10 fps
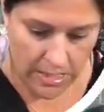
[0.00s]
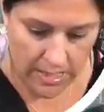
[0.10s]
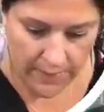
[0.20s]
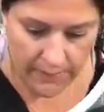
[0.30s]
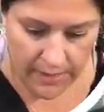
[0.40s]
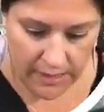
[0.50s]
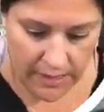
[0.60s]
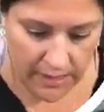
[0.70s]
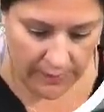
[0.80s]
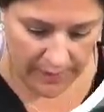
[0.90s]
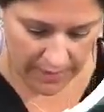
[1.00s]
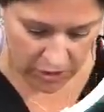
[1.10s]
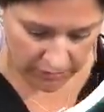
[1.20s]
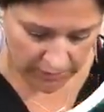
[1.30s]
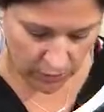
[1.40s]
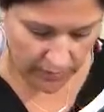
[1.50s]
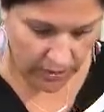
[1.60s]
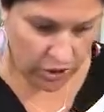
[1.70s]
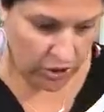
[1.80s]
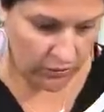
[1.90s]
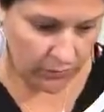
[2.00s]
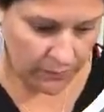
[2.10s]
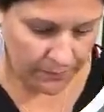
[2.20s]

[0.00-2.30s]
I'm gonna, I'm actually going to